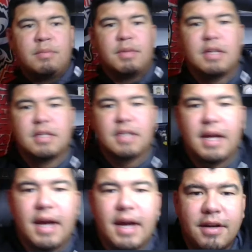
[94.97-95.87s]
Because
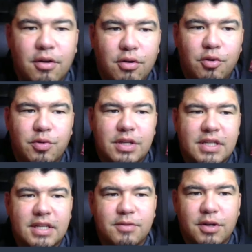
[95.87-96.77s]
I know
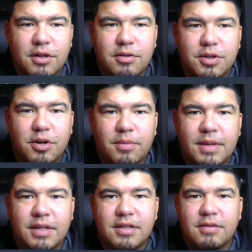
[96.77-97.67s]
this is one of those
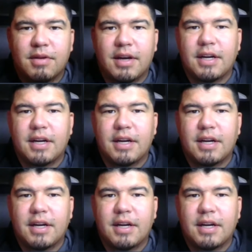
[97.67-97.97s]
tournaments, right?